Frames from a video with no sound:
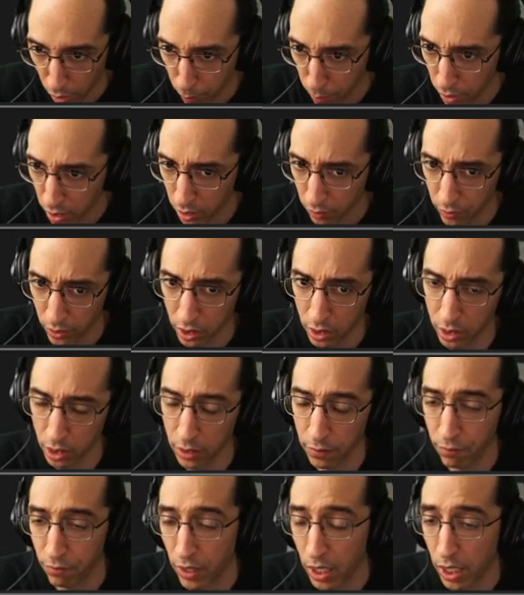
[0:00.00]
Perfectly
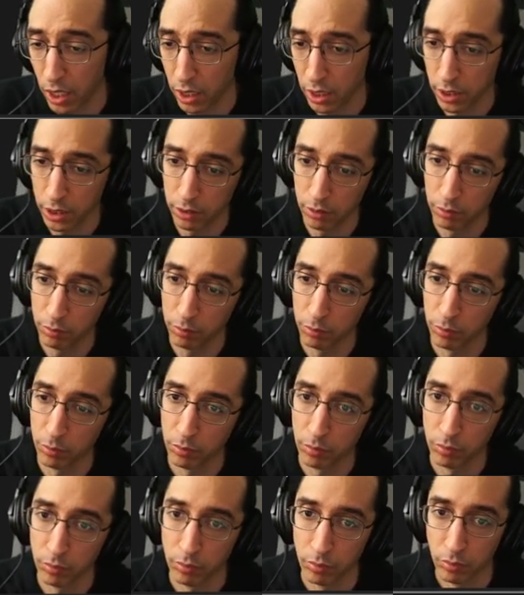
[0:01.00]
fine.
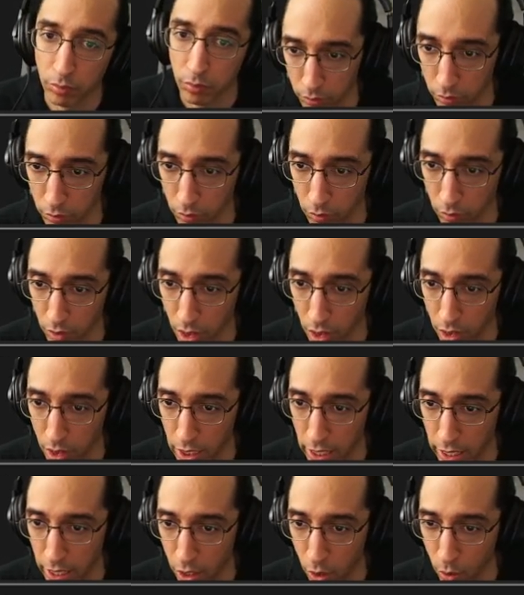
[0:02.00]

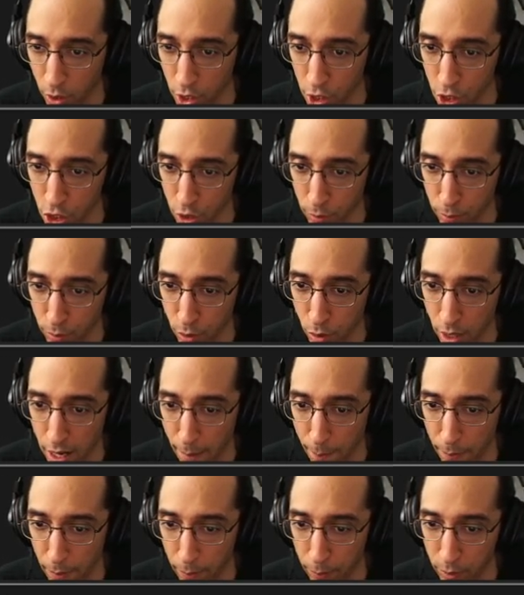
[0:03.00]
Now, he should
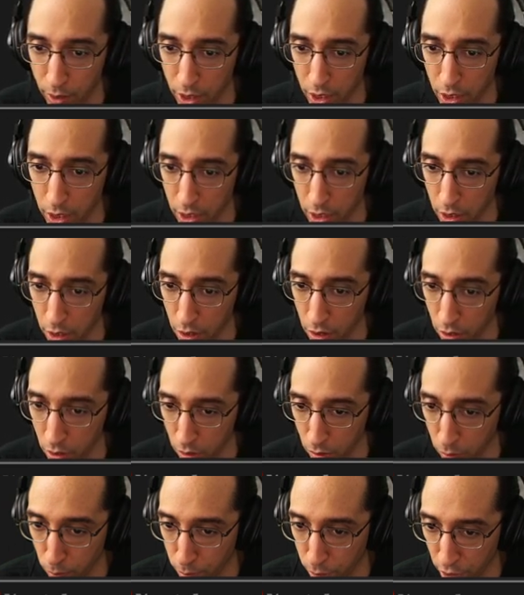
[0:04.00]
probably
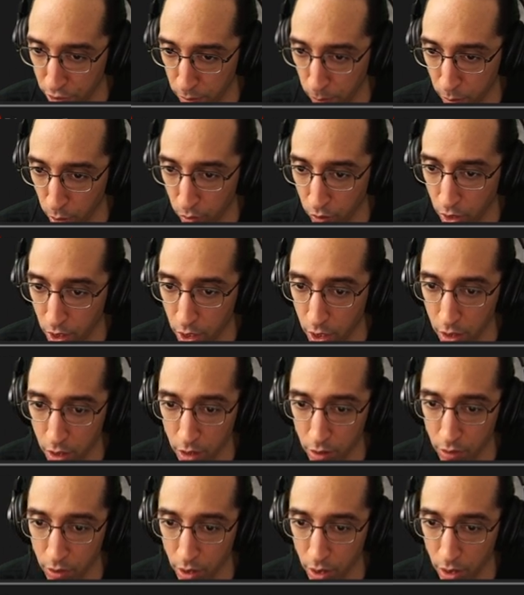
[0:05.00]
place something over in
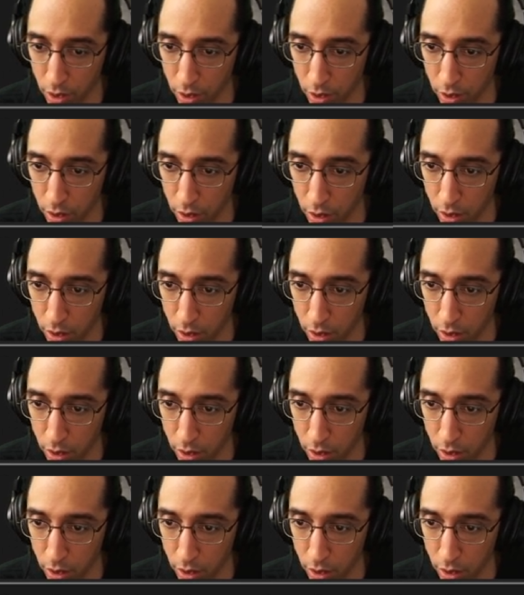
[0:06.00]
here to